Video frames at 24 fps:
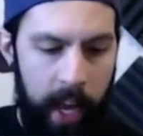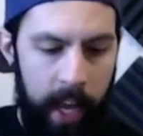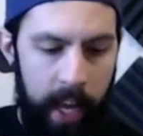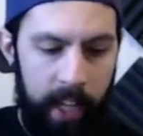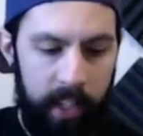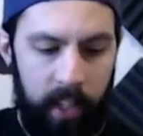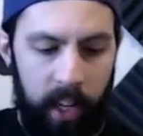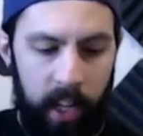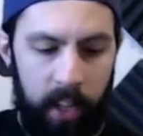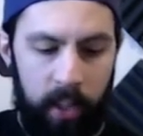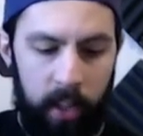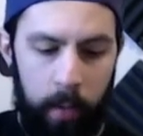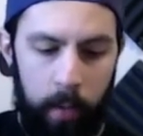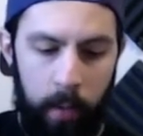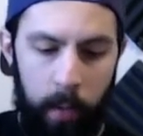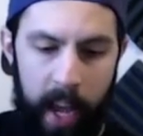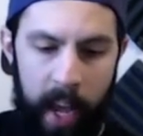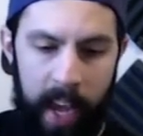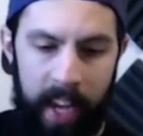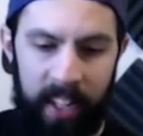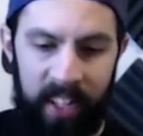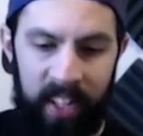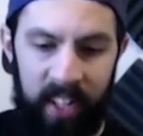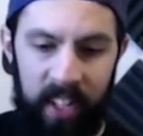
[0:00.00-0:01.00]
It's got some
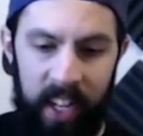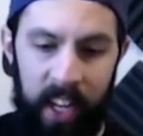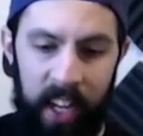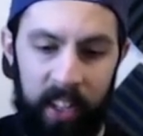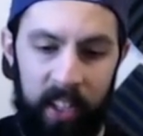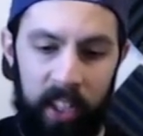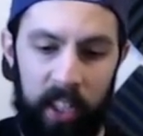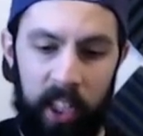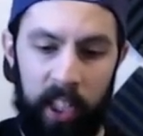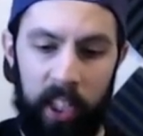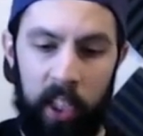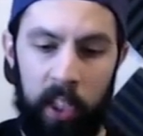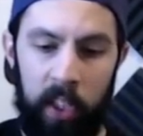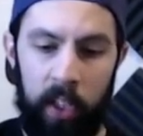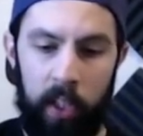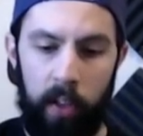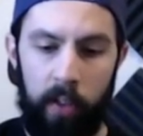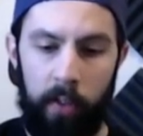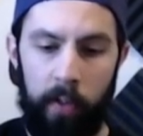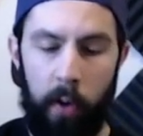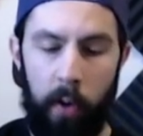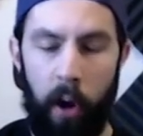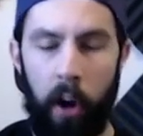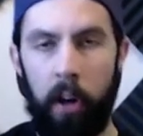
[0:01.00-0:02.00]
extensions
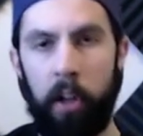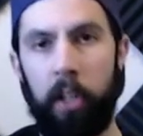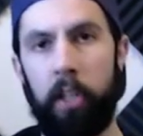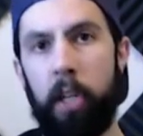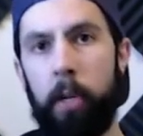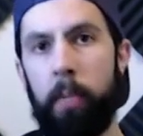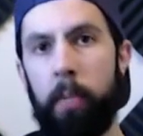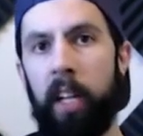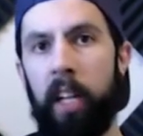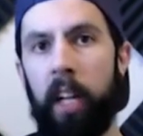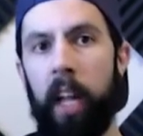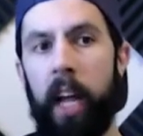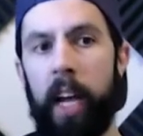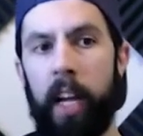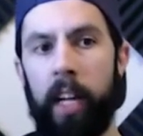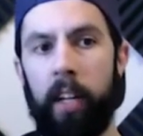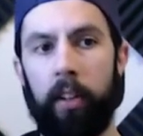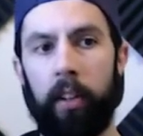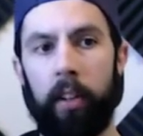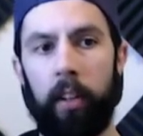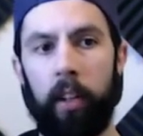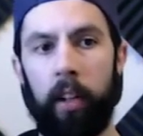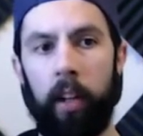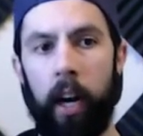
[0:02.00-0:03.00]
for RGB
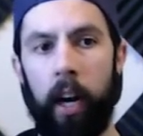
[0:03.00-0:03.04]
lights.